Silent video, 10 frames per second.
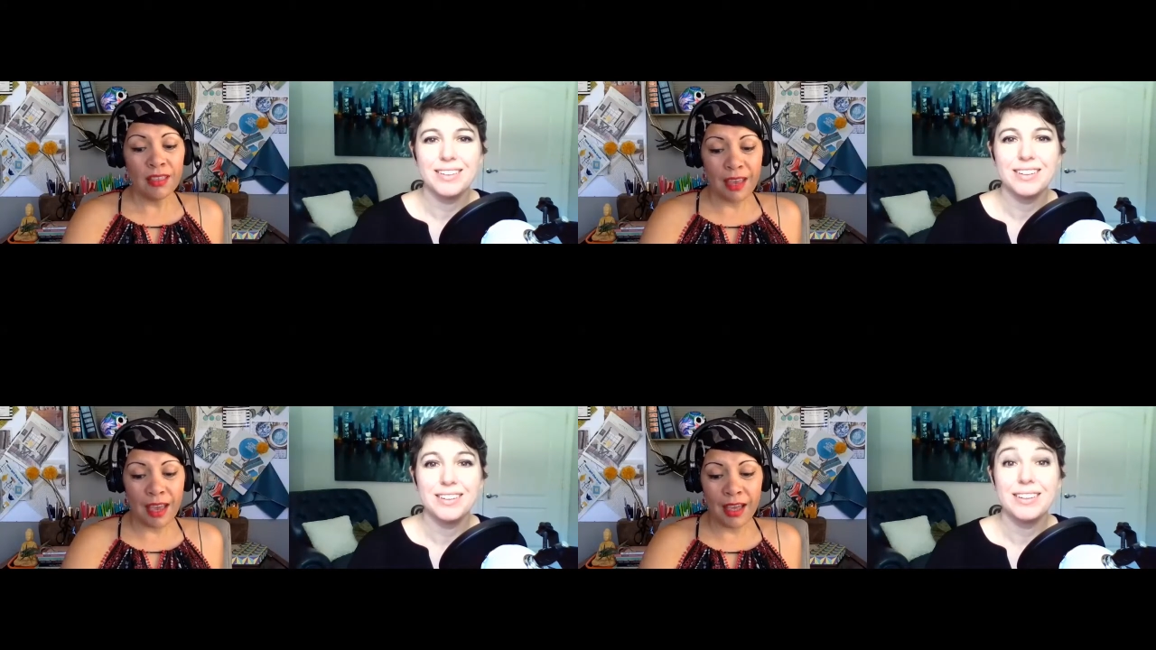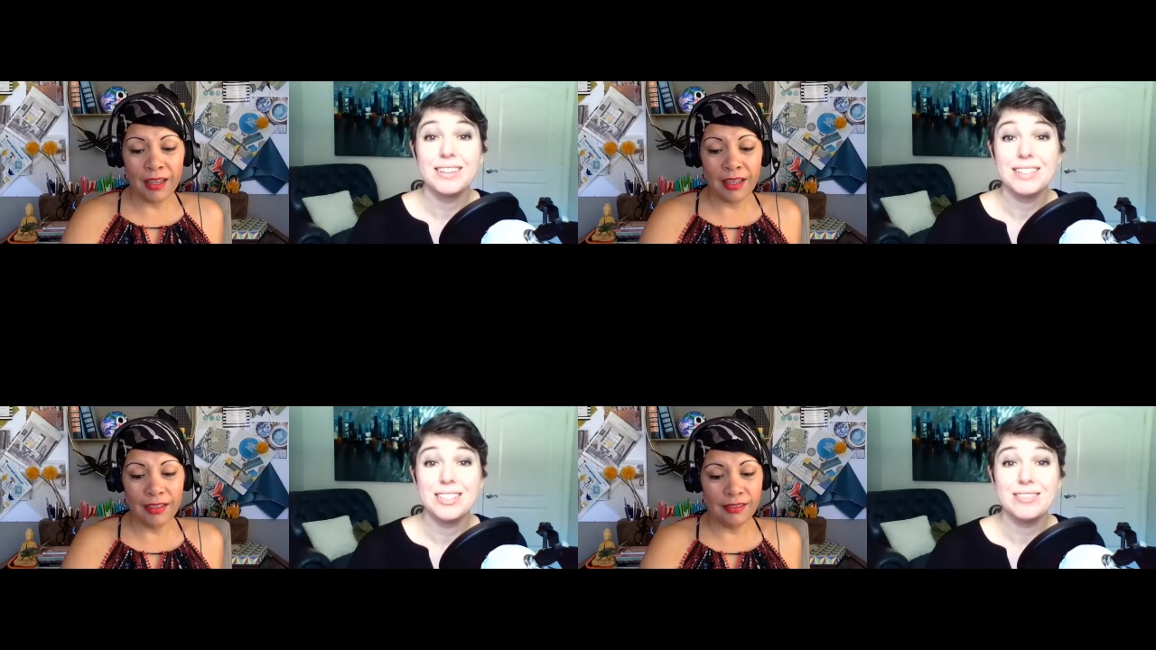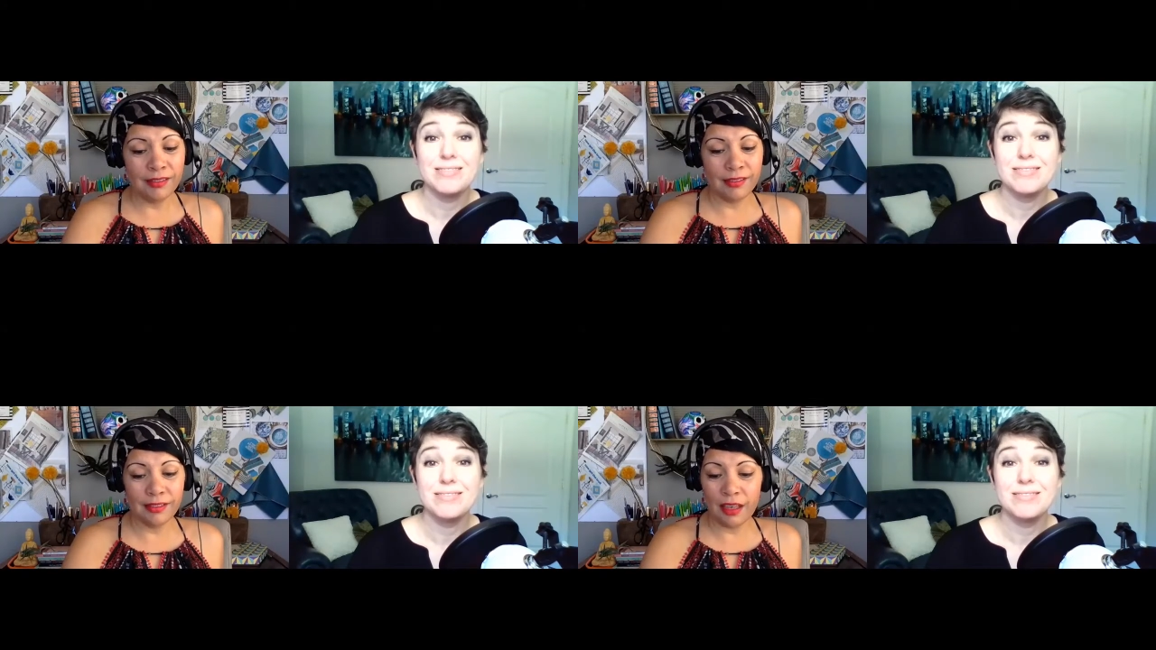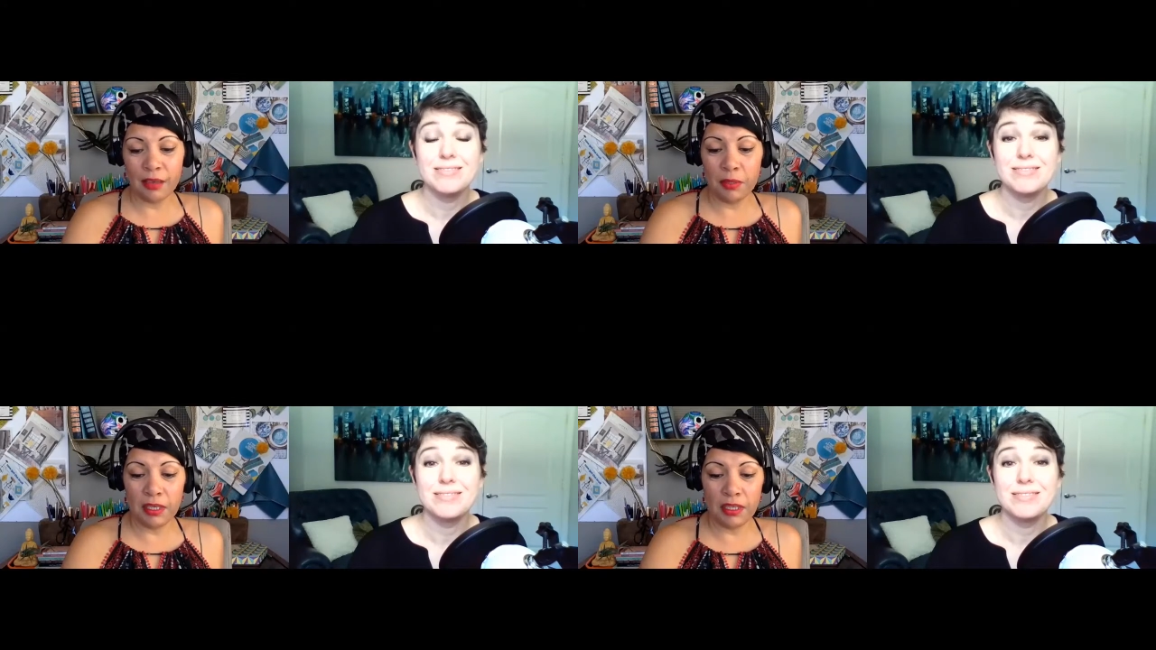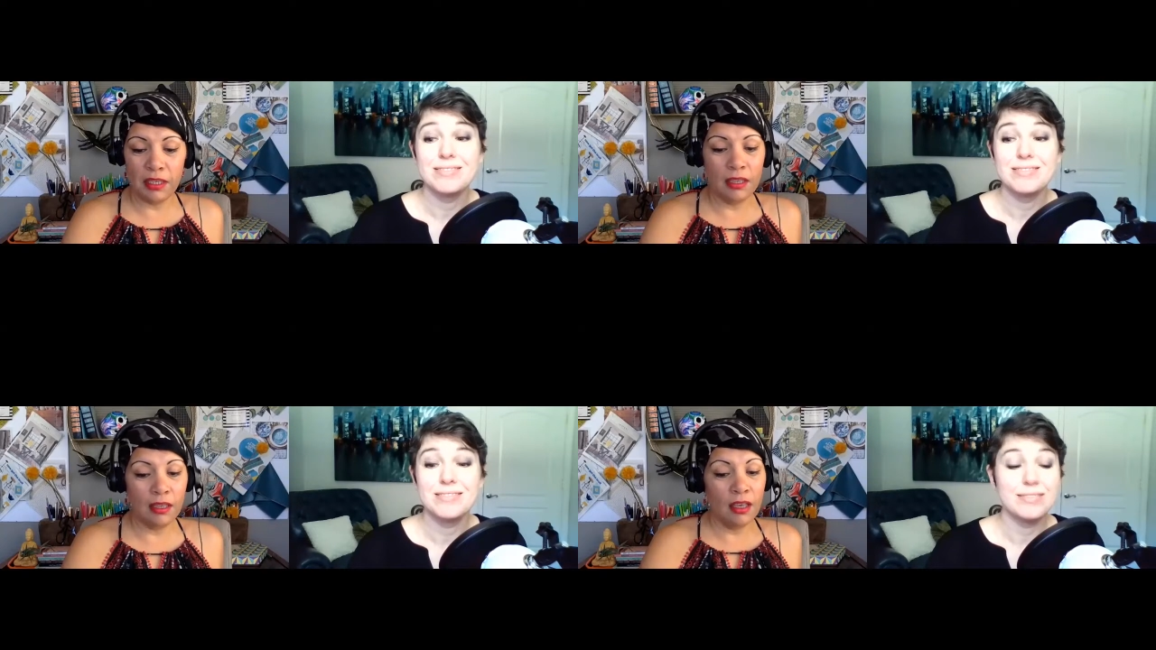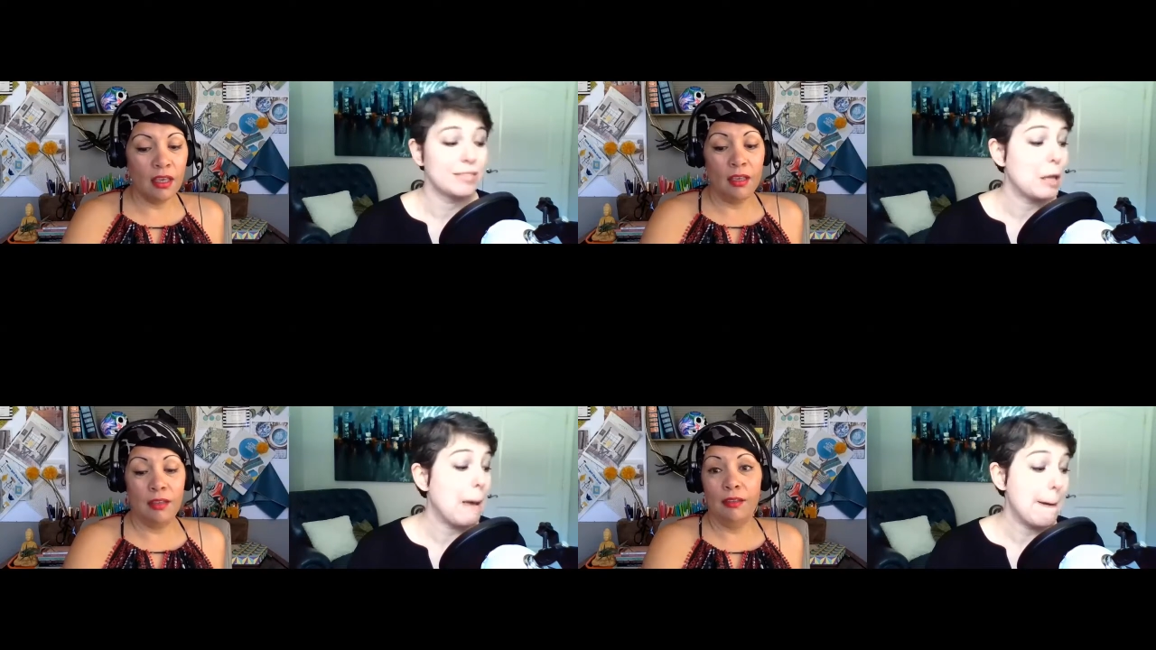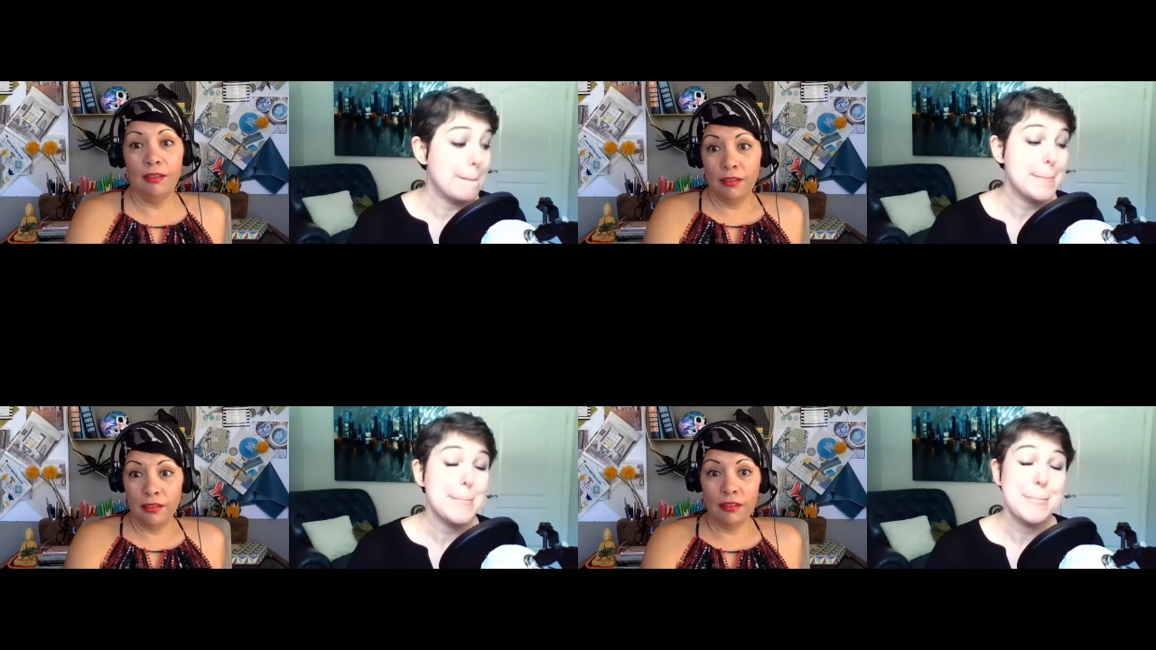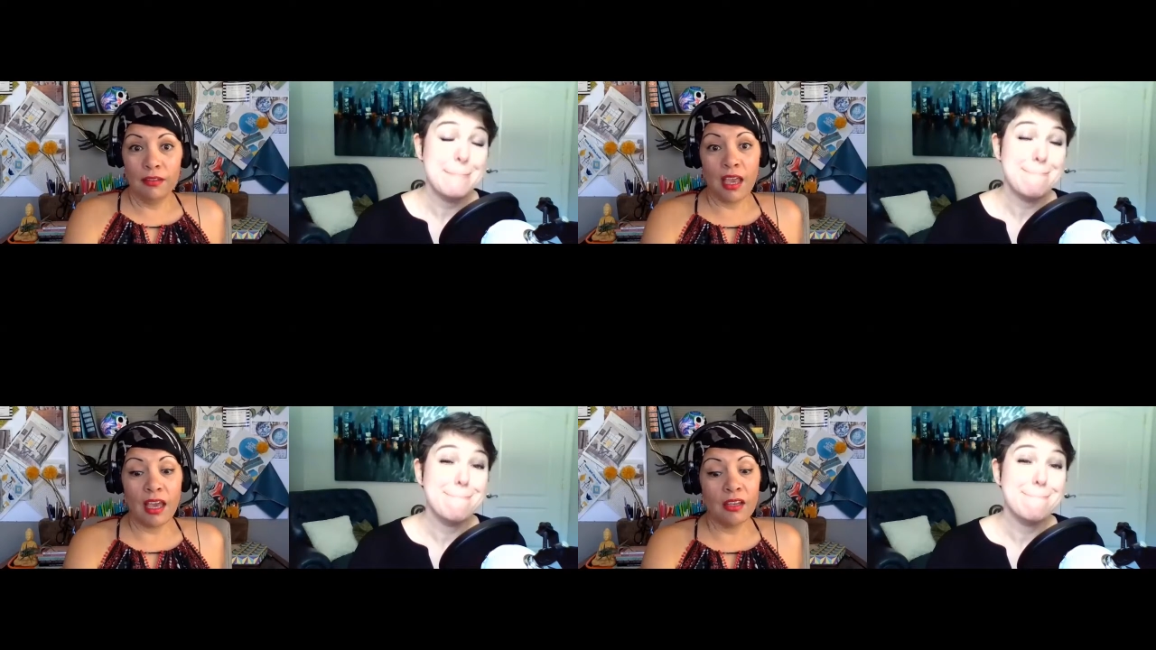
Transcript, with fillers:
Speaker 1: that is, I mean, that